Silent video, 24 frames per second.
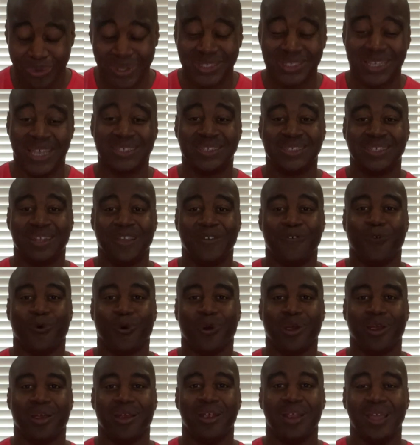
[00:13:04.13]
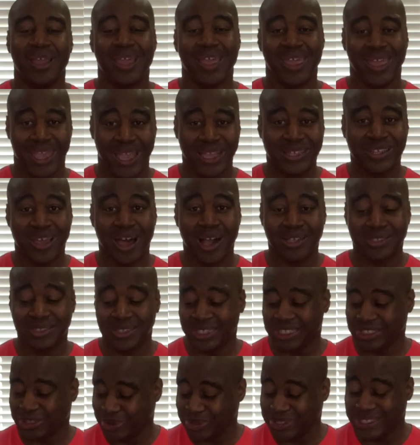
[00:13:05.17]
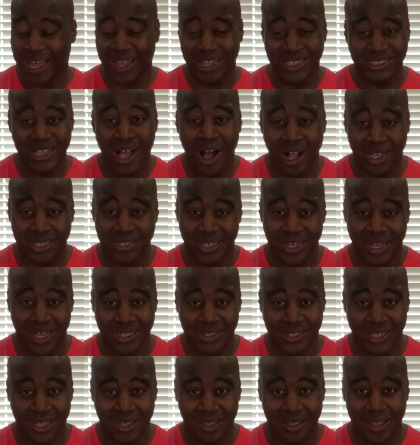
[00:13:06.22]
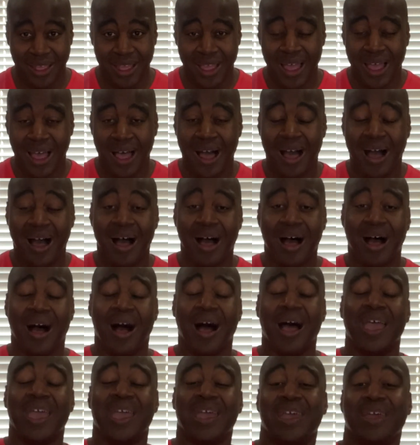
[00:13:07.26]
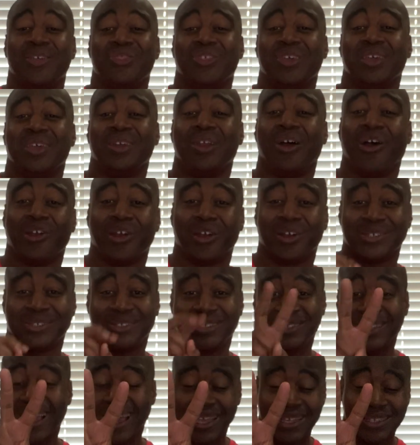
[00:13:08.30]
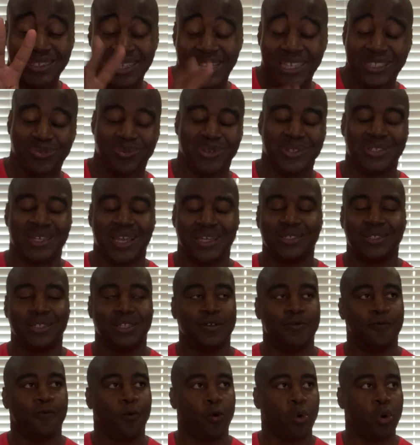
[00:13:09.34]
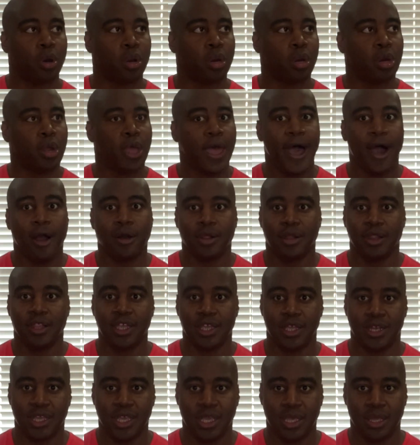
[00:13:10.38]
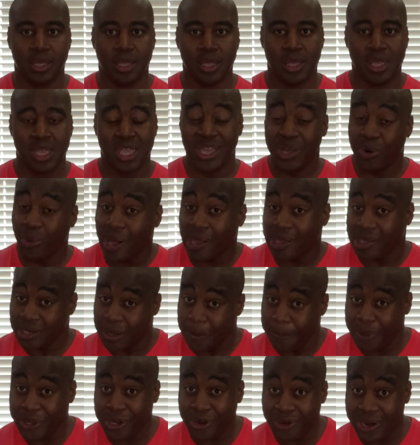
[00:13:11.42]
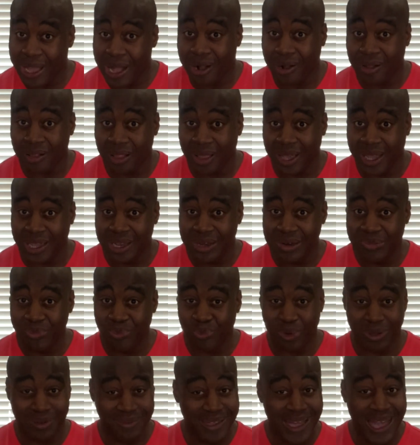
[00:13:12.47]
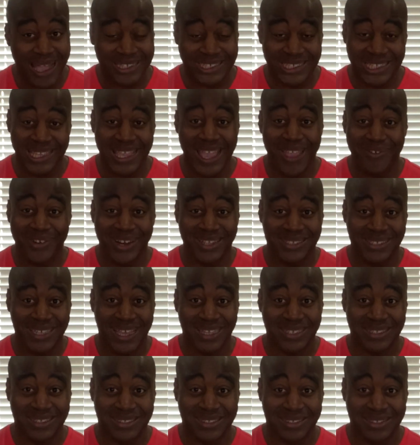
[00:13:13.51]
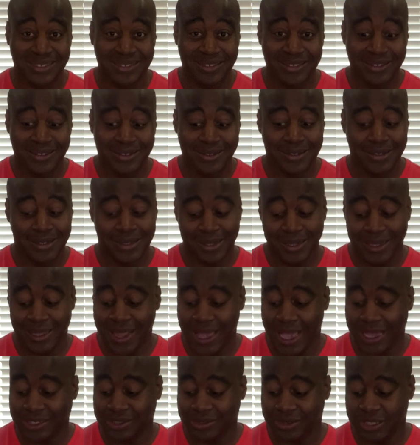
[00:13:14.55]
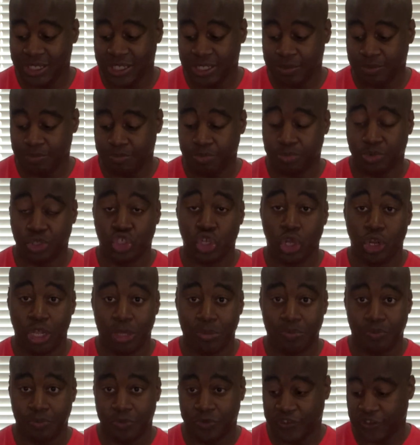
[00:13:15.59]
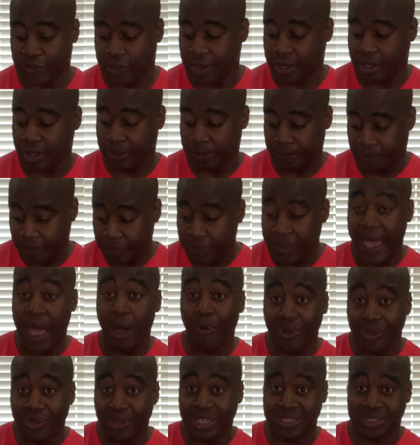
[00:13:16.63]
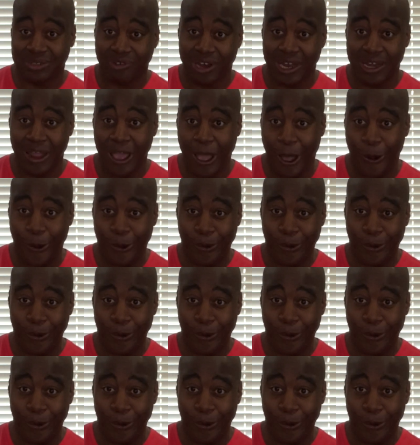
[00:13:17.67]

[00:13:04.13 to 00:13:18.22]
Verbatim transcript: we tested it for antioxidants, we saw it's oxidizing. And then on our second test, we tested for alkalinity, and while it appeared alkaline, when we actually gave it a test, it actually showed up to look how it looks right now,